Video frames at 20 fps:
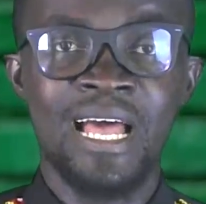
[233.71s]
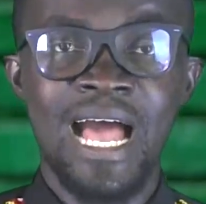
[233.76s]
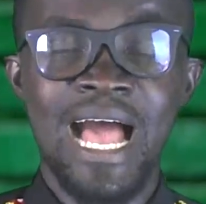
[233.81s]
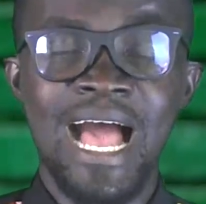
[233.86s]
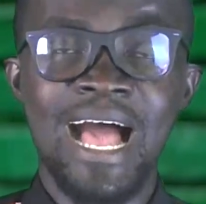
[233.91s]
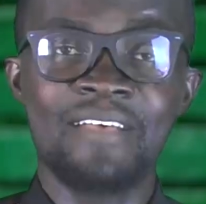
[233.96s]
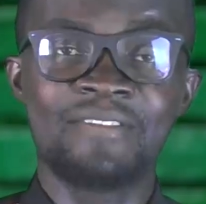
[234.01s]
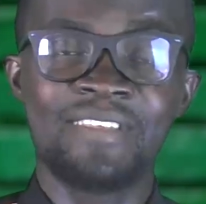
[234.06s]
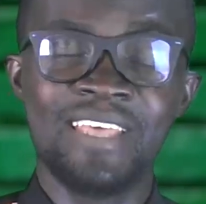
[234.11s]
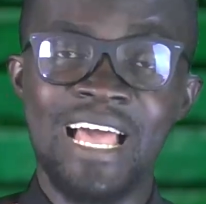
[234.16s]

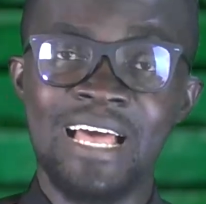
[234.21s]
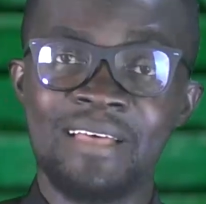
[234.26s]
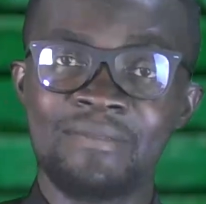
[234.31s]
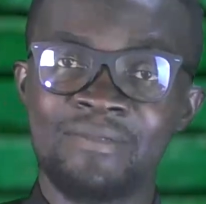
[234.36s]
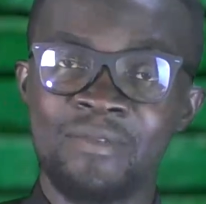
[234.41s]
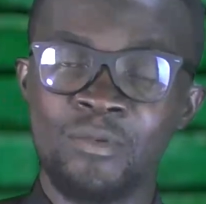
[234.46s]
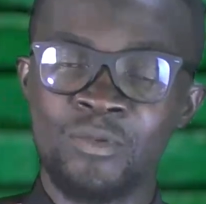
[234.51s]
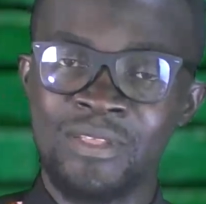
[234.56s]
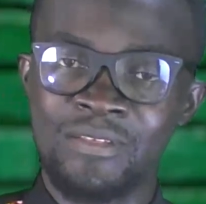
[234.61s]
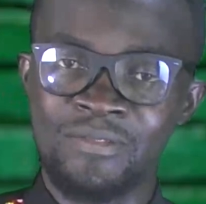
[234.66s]

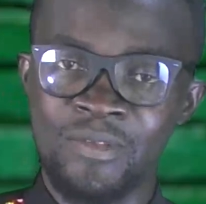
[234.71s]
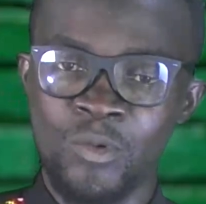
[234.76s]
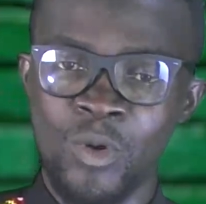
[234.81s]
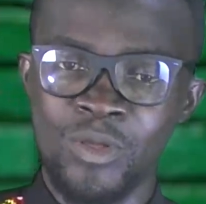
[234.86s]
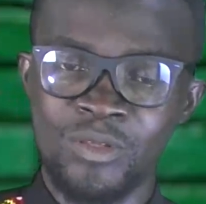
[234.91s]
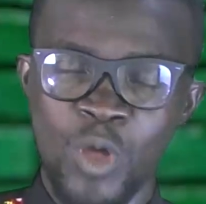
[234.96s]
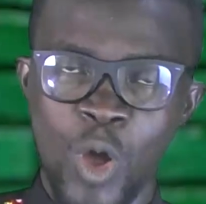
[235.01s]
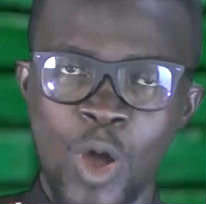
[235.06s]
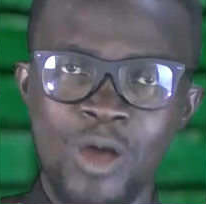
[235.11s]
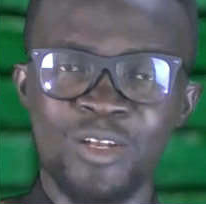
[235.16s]

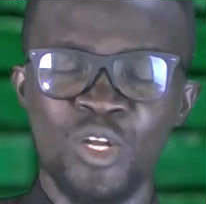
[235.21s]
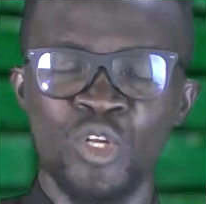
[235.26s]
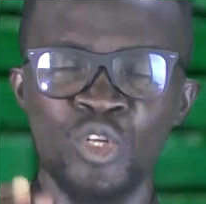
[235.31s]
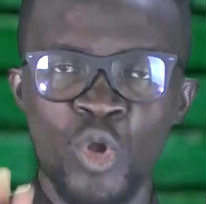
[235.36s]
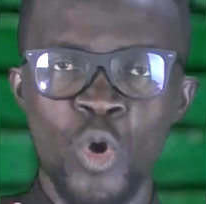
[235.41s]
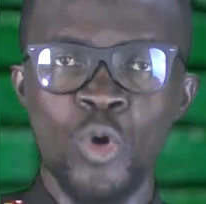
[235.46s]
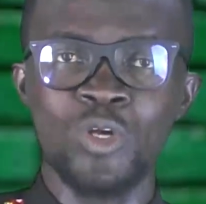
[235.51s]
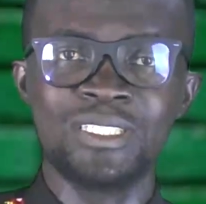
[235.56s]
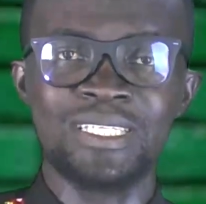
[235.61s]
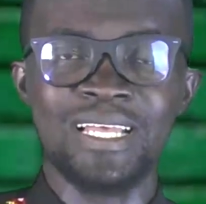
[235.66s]
God
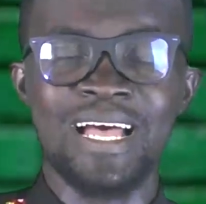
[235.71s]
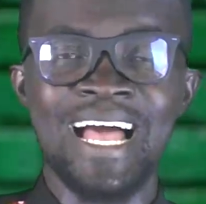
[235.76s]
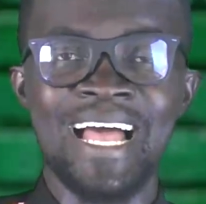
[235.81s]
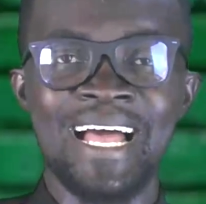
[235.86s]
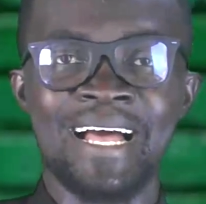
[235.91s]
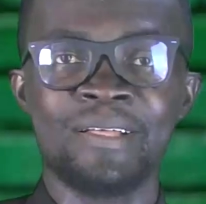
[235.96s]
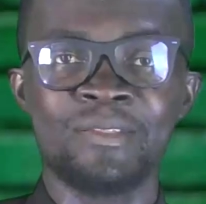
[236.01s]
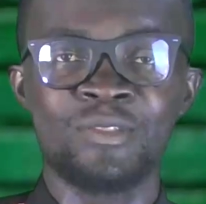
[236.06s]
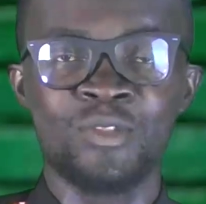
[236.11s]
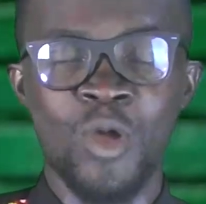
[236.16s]
knows,
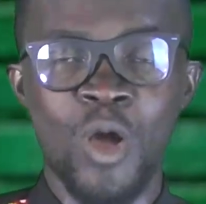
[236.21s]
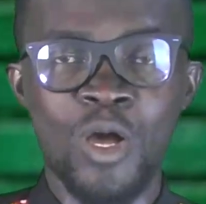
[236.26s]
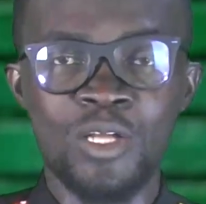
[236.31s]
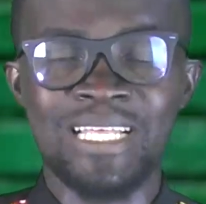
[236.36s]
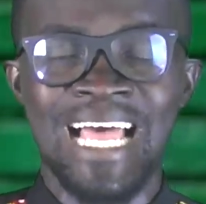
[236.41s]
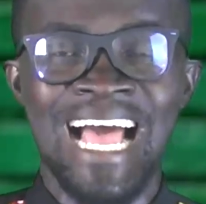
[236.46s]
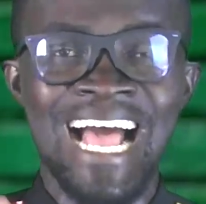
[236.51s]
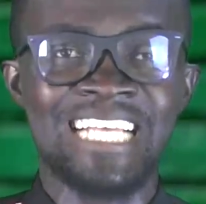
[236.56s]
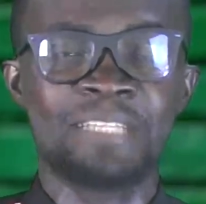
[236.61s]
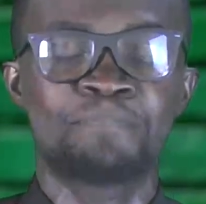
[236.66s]
God
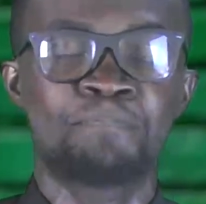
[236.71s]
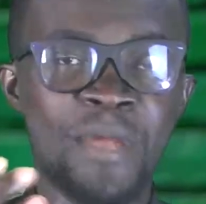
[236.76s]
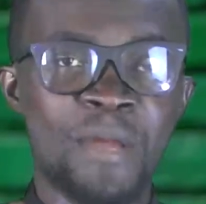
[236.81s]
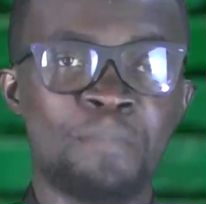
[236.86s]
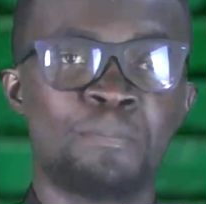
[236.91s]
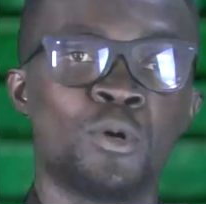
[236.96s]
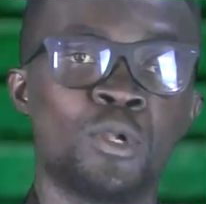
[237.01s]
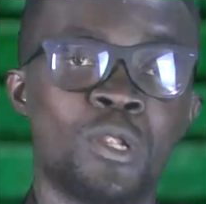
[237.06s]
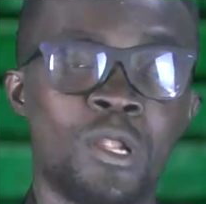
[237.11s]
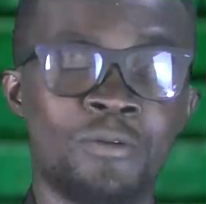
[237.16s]
had
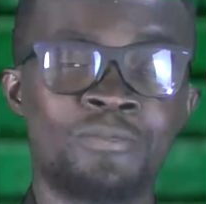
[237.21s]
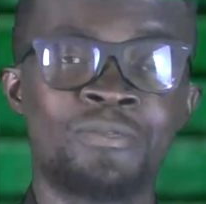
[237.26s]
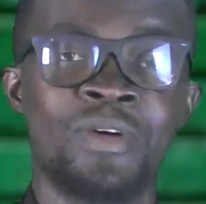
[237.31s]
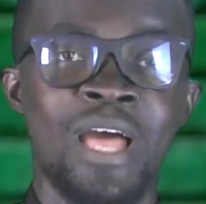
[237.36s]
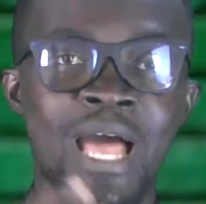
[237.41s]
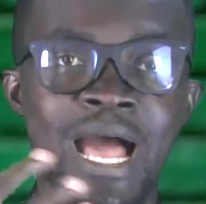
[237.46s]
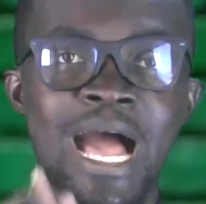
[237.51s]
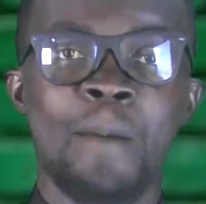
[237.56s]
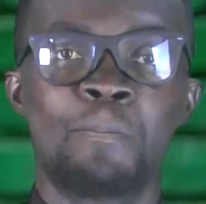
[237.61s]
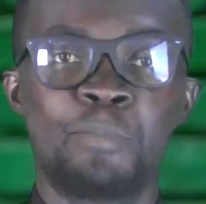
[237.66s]
people of
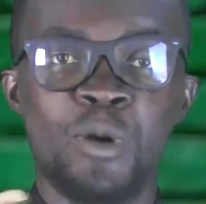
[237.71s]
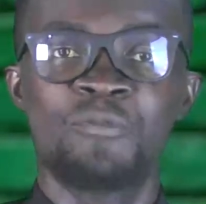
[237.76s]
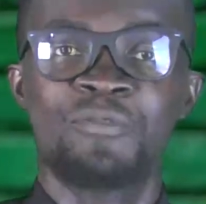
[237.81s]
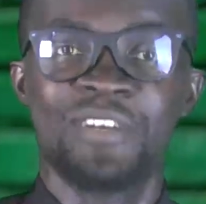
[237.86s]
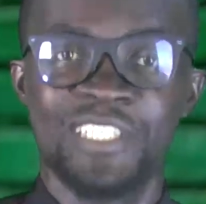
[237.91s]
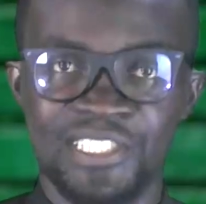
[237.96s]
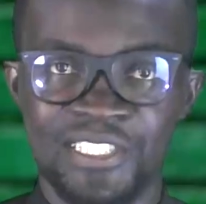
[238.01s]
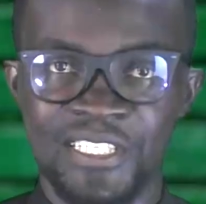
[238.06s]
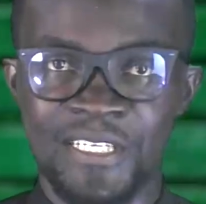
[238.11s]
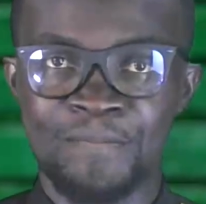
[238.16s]

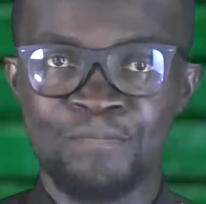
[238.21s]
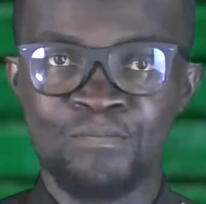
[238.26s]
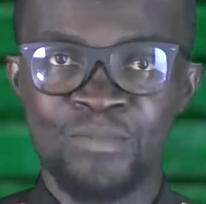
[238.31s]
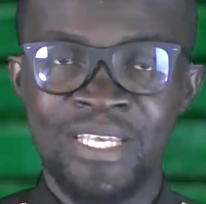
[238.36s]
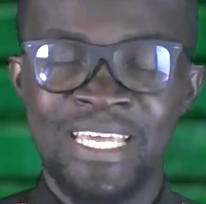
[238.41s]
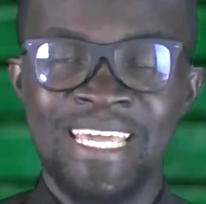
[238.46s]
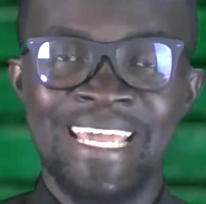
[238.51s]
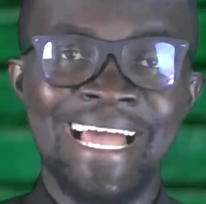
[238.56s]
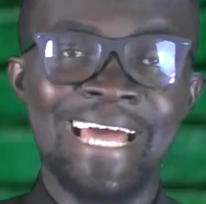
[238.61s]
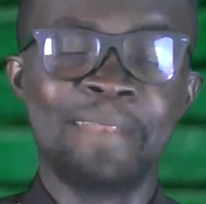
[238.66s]
prophecy.
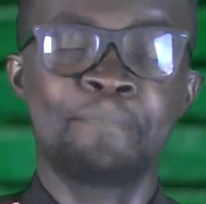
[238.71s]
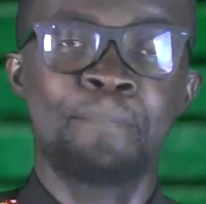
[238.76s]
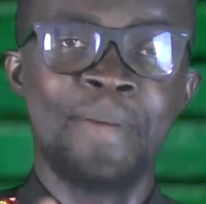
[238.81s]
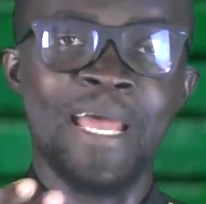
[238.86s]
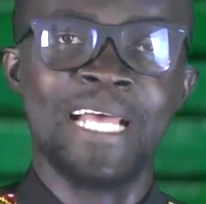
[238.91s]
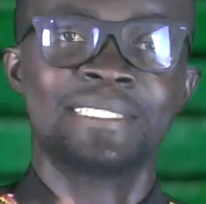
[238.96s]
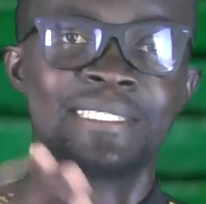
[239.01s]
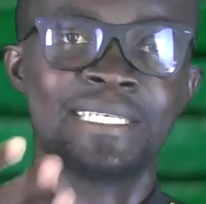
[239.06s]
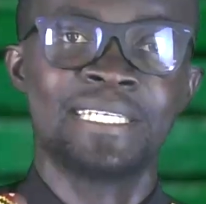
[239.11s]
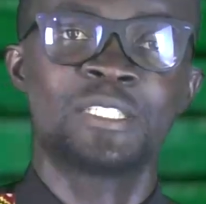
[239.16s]
He had
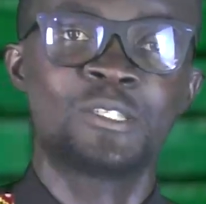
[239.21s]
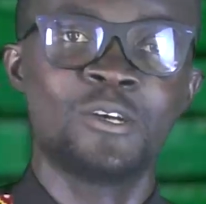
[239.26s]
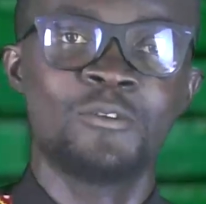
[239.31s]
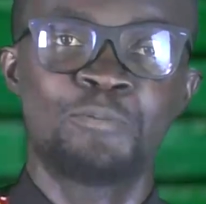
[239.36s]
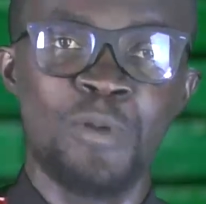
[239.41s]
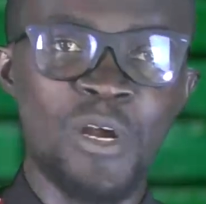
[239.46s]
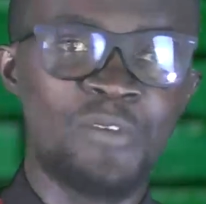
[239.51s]
persons of